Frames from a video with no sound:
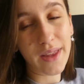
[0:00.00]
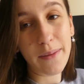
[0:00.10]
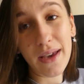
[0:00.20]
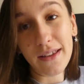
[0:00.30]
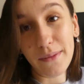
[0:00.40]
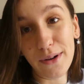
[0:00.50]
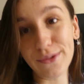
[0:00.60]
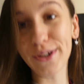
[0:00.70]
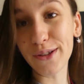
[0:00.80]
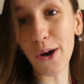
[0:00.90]
I may as well have
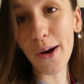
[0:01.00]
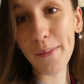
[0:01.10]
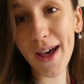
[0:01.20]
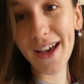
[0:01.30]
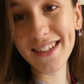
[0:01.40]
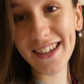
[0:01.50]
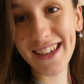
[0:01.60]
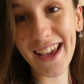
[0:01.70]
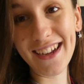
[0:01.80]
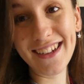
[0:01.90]
just got Burger
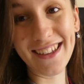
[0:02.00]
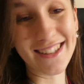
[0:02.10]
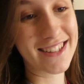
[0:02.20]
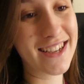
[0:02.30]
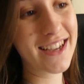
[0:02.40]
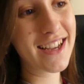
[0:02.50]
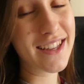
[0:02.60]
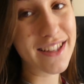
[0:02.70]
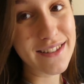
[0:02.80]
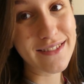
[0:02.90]
King because
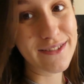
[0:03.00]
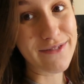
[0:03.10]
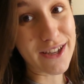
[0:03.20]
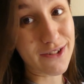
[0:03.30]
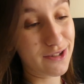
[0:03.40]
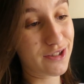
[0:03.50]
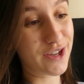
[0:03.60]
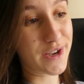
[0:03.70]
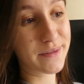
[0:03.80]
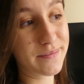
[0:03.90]
restaurants are
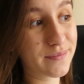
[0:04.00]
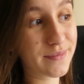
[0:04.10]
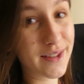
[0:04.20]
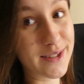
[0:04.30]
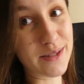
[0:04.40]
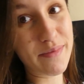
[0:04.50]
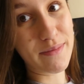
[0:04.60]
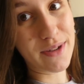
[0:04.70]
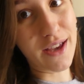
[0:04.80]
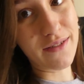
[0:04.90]
shut. 6
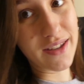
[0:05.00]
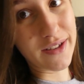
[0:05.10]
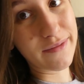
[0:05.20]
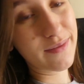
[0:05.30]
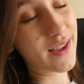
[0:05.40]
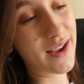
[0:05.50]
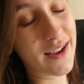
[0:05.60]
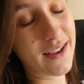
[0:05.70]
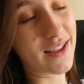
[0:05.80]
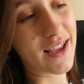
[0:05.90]
p.m. curfew.
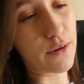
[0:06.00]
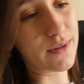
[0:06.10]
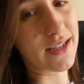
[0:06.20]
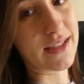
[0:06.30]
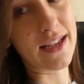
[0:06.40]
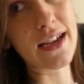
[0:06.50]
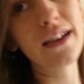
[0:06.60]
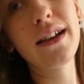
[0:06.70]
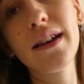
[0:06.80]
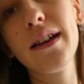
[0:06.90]
It was easy.
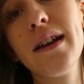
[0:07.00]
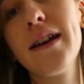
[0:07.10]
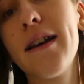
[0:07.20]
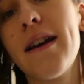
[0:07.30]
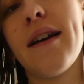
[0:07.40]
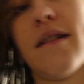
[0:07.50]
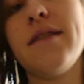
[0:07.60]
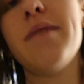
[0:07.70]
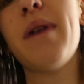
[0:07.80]
And the